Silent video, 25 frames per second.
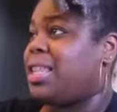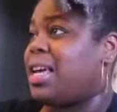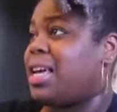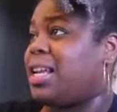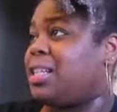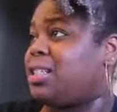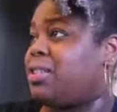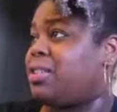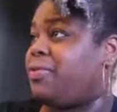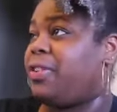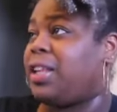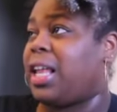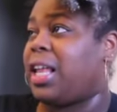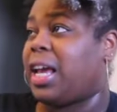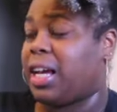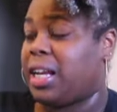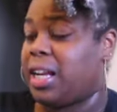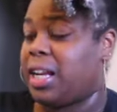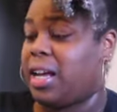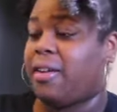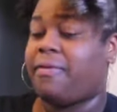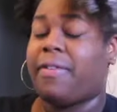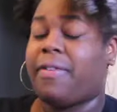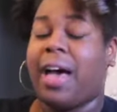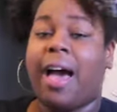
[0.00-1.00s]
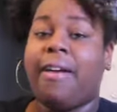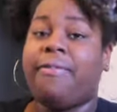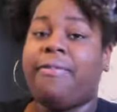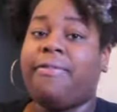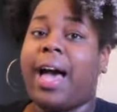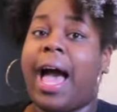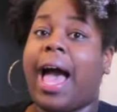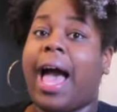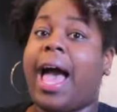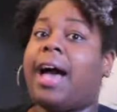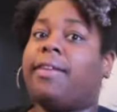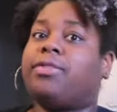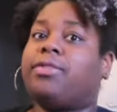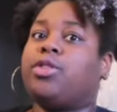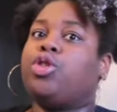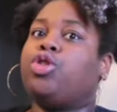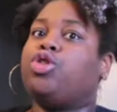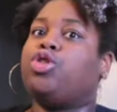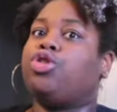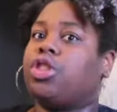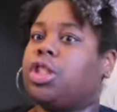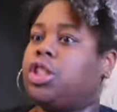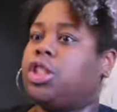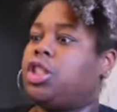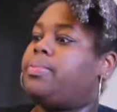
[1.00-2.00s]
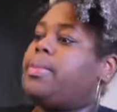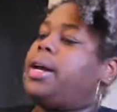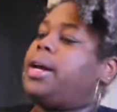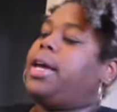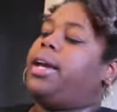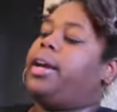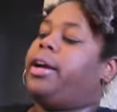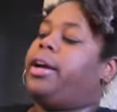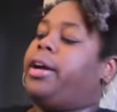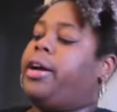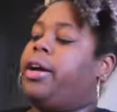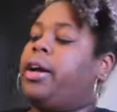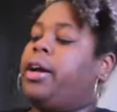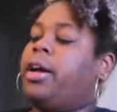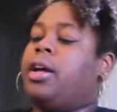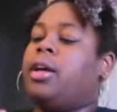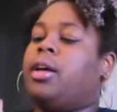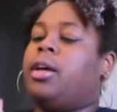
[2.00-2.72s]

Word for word: that doesn't feel like enough. I, I have to drench my hair.